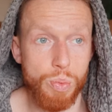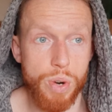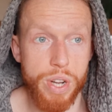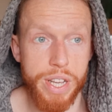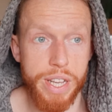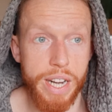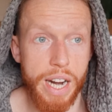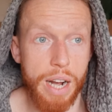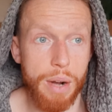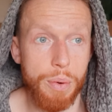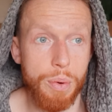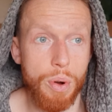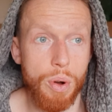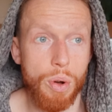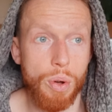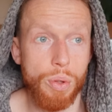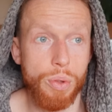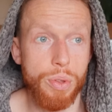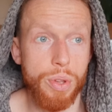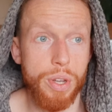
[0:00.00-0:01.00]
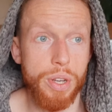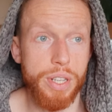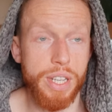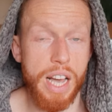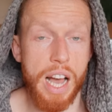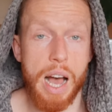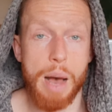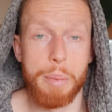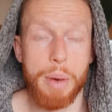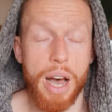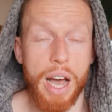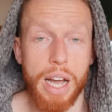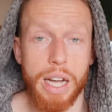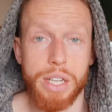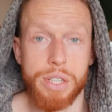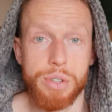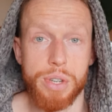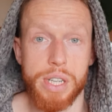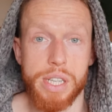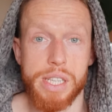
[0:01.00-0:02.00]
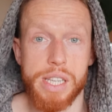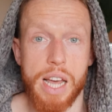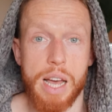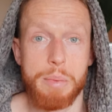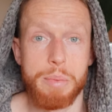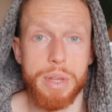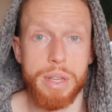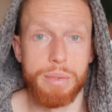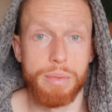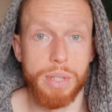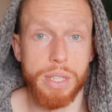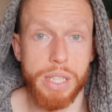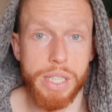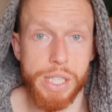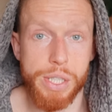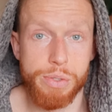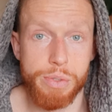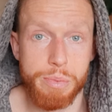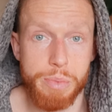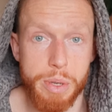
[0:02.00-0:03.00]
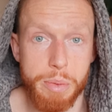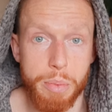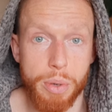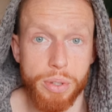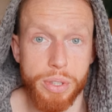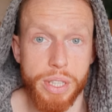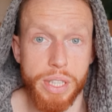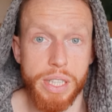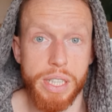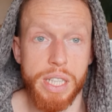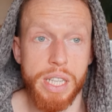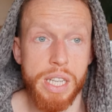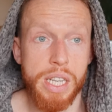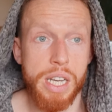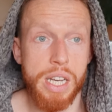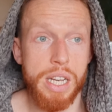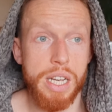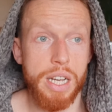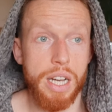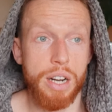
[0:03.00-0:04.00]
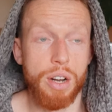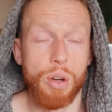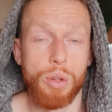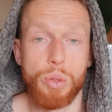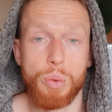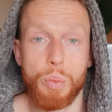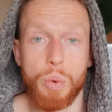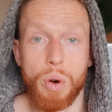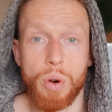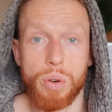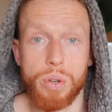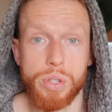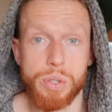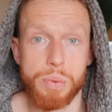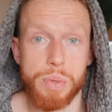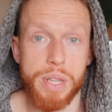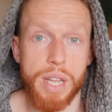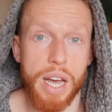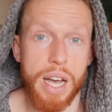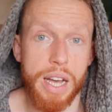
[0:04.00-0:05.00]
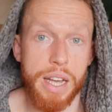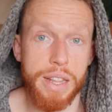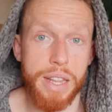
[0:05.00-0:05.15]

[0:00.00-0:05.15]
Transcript: weeing out all the carbohydrates that are being released from your body and all the waters with that,